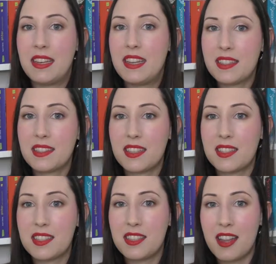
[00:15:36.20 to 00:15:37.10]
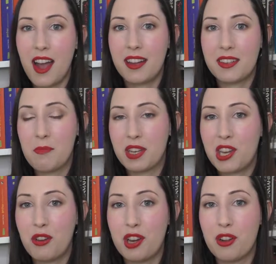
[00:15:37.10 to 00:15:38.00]
This is not the
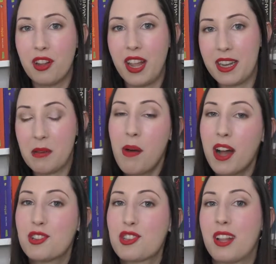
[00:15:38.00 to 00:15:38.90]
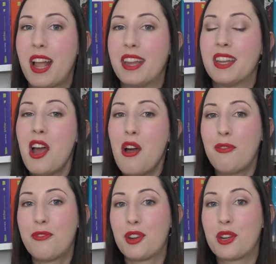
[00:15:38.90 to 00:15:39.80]
material and the punchline
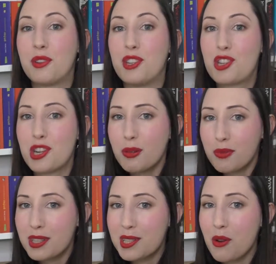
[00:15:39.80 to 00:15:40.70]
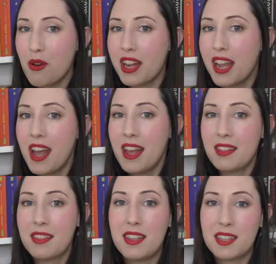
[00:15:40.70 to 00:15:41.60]
for a good children's story.
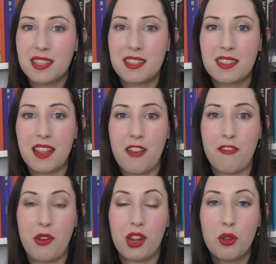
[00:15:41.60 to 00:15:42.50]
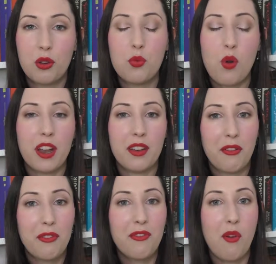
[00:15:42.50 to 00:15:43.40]
This is a very good one
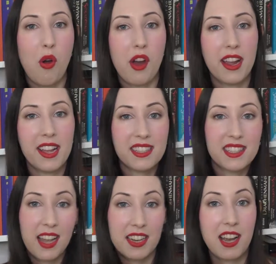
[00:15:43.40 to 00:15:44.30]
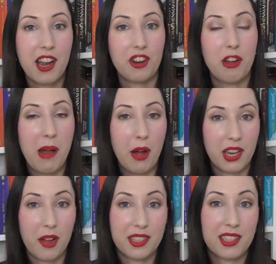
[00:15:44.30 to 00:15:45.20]
for satire
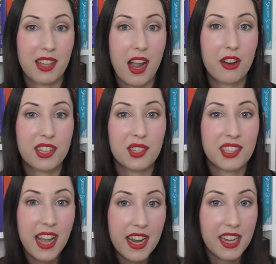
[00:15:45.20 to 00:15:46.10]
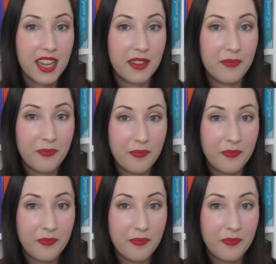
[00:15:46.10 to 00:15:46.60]
about our society.